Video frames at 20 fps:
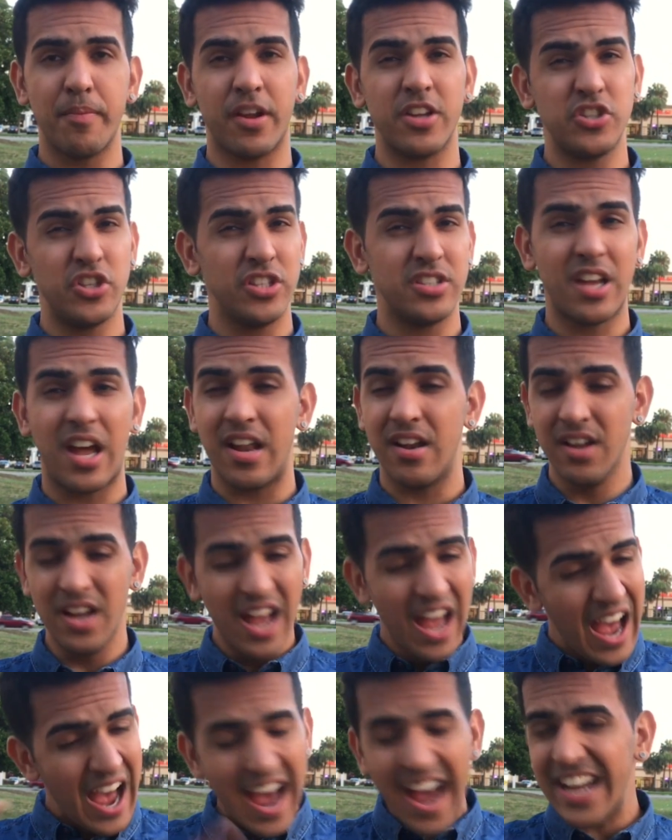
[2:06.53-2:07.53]
Because she's got
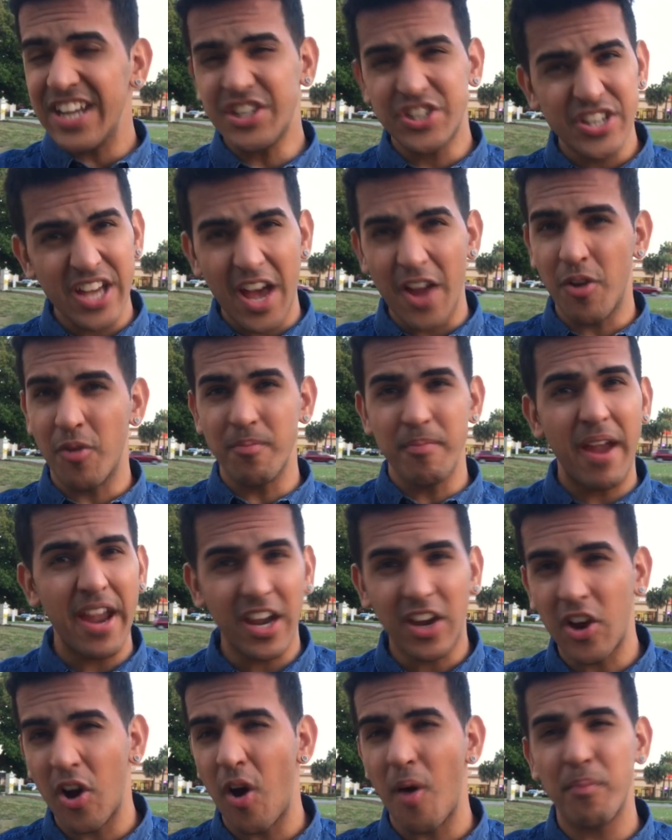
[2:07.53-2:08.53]
eyeshadow,
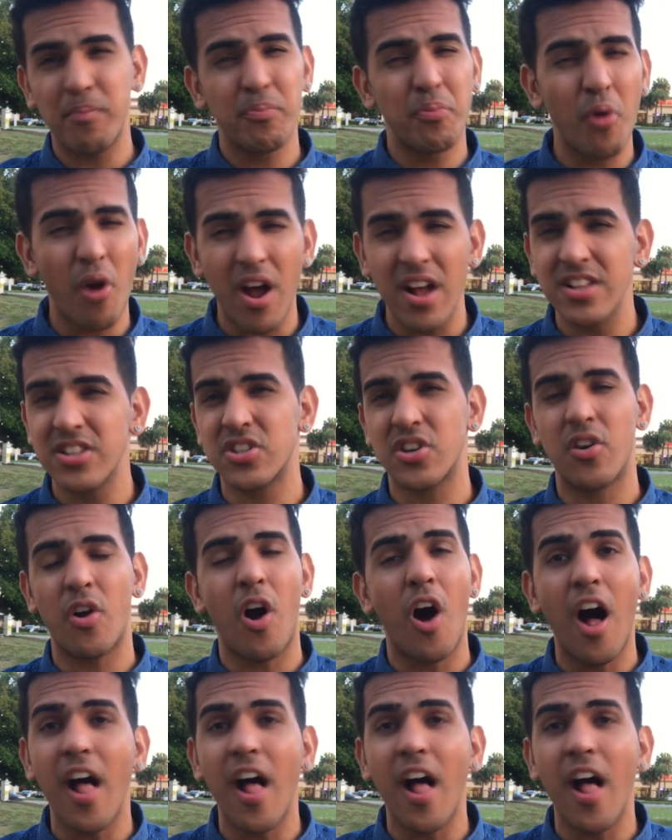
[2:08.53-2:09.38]
makeup, bronzer,